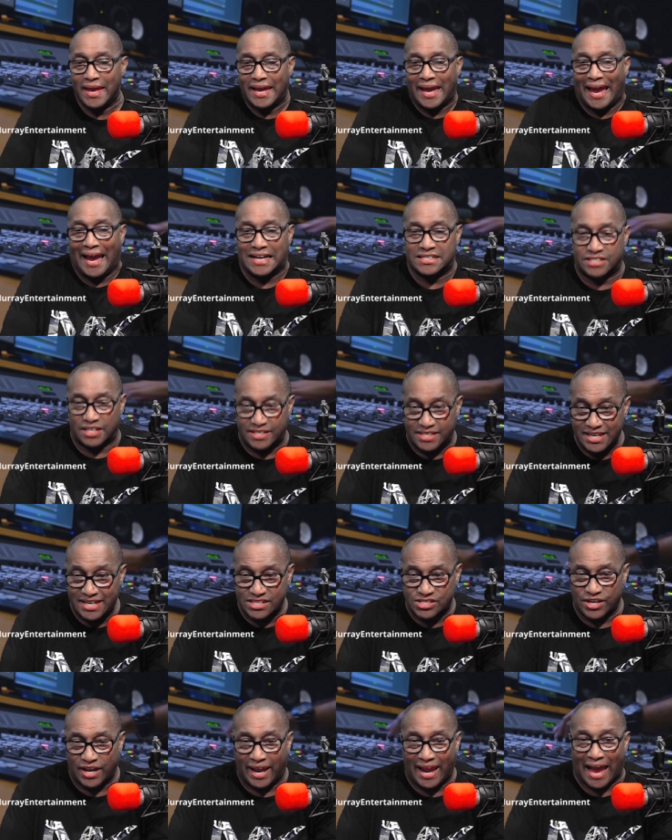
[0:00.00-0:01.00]
As a
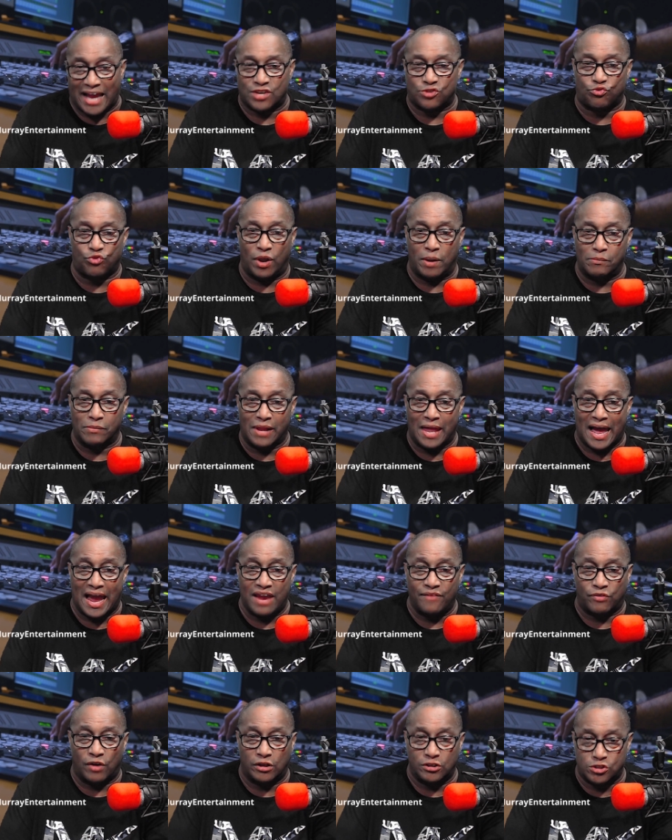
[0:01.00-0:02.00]
DJ, I stream
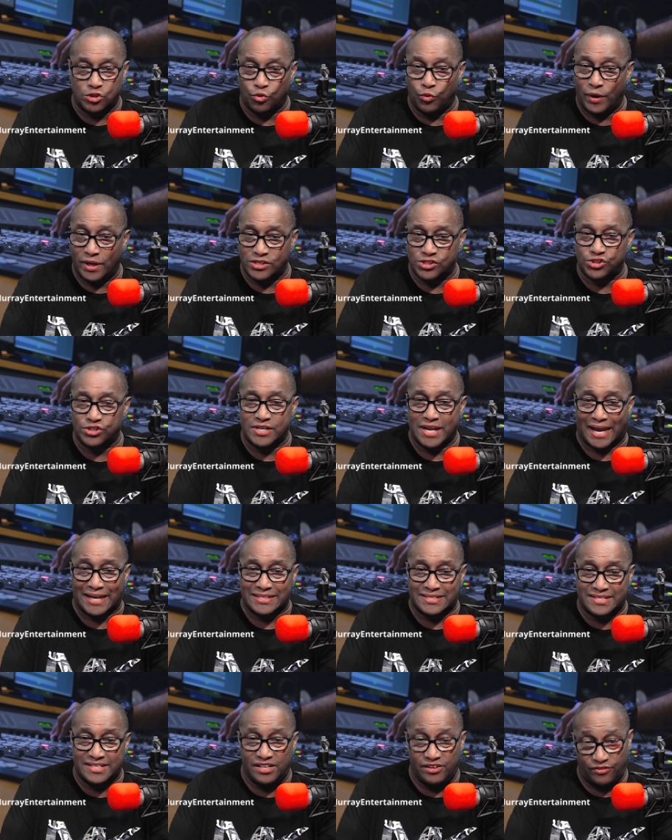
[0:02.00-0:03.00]
live on
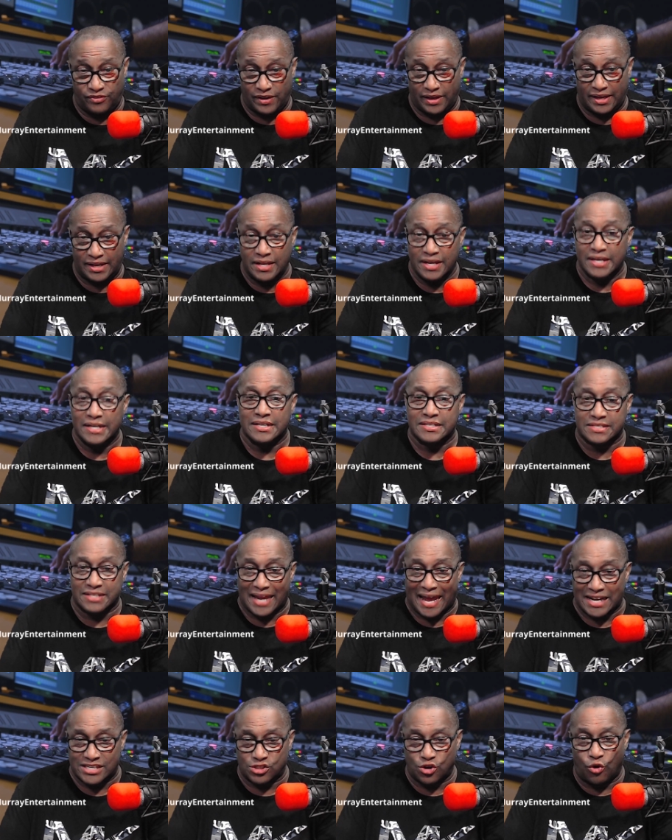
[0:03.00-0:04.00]
twitch.tv
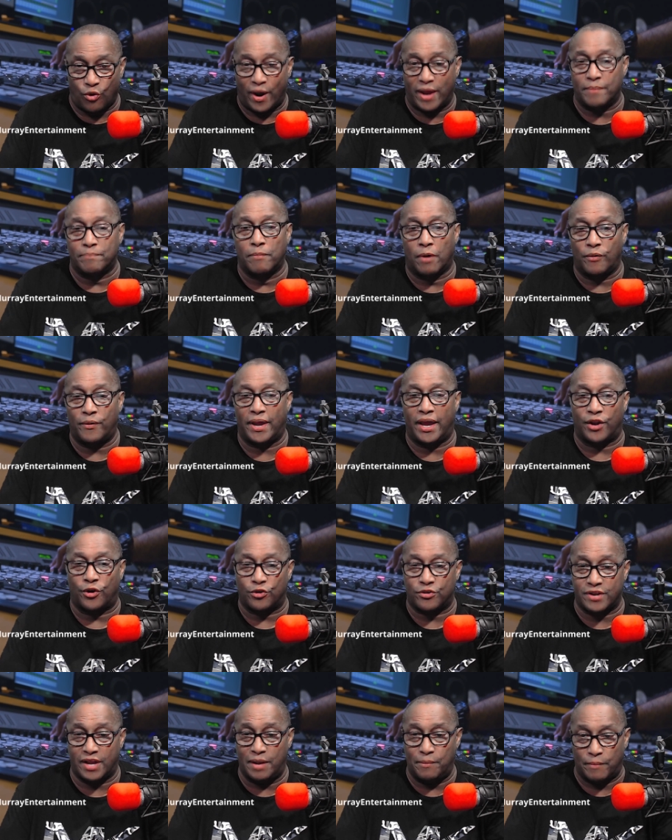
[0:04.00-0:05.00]
slash Greg Murray
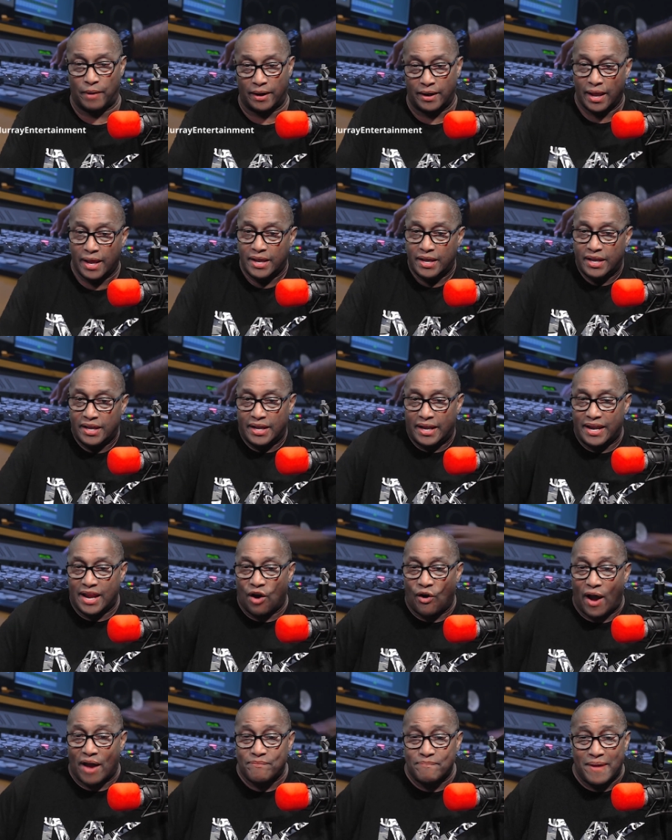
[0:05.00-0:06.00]
Entertainment.
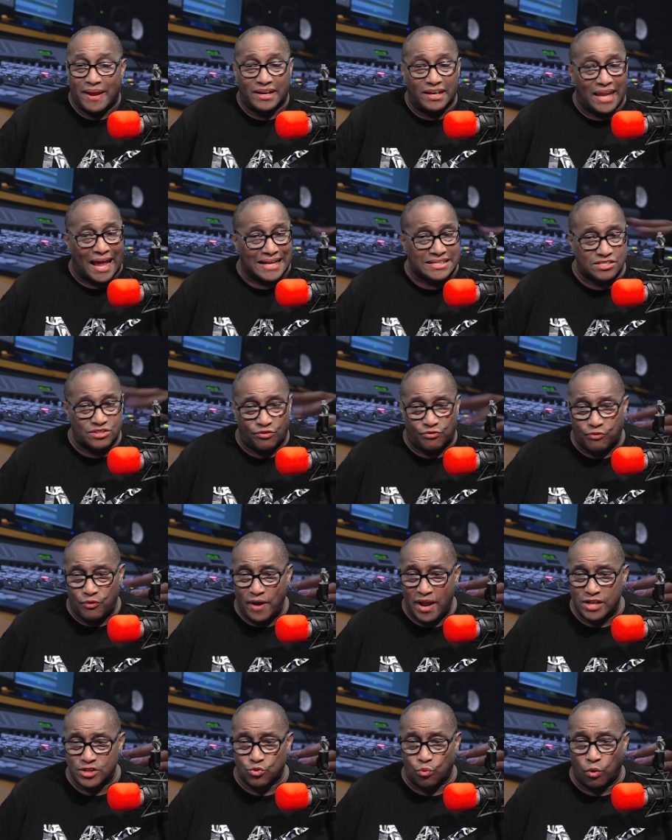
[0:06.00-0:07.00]
Now, I've made lots of
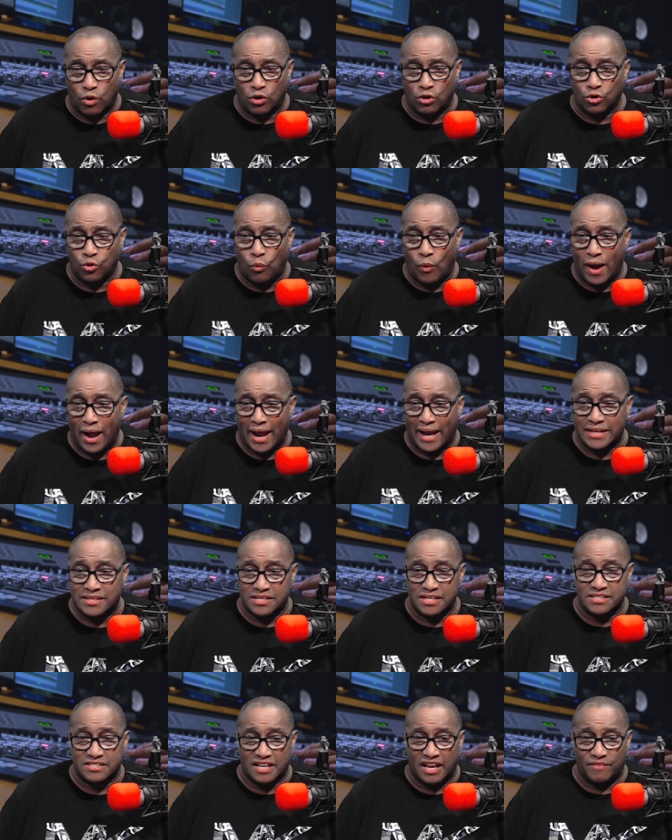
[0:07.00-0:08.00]
friends worldwide
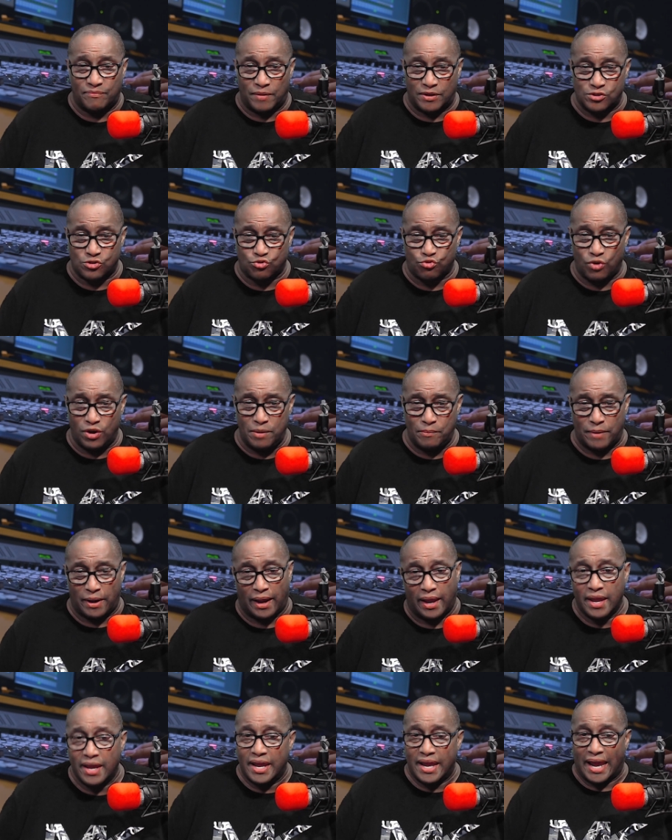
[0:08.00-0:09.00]
since I've been streaming,
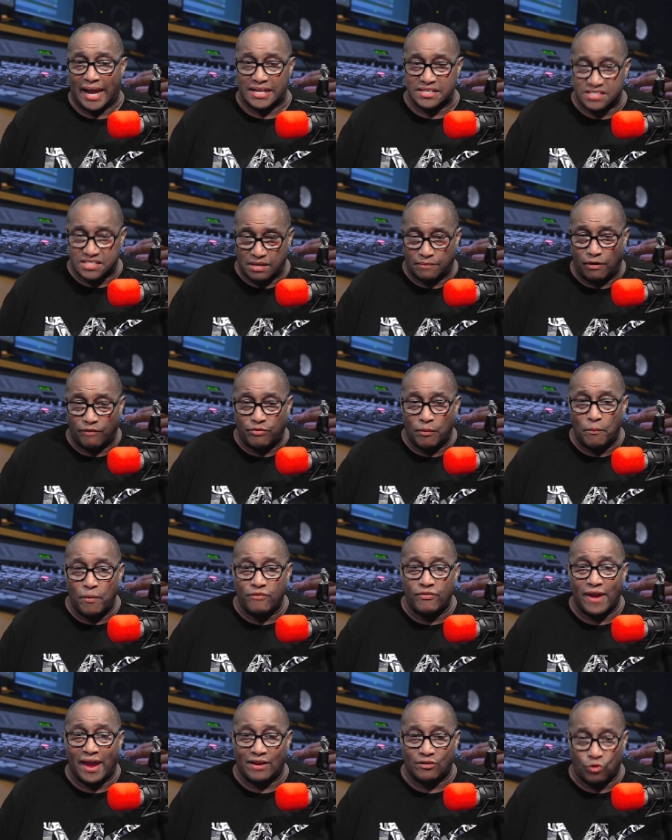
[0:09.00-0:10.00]
and some of them
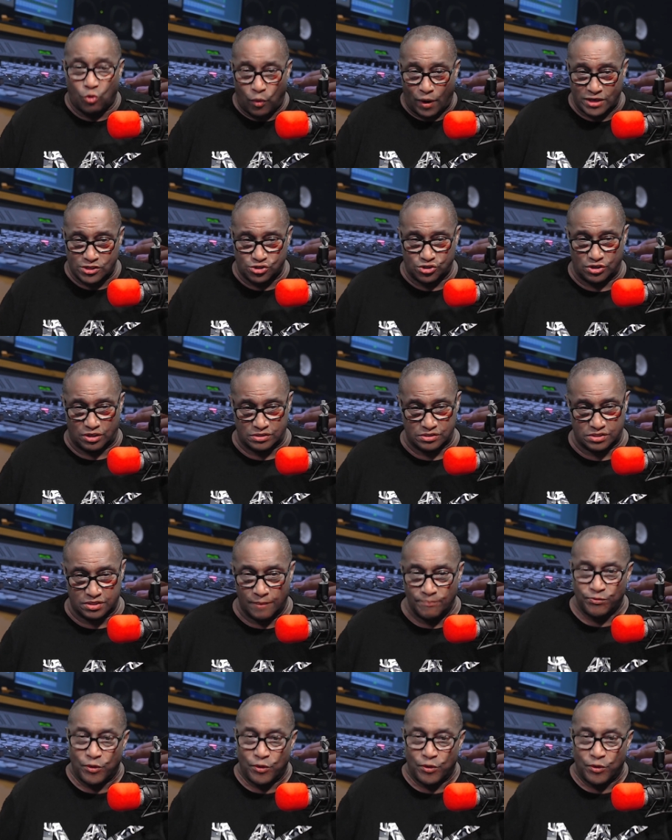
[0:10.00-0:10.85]
have had questions.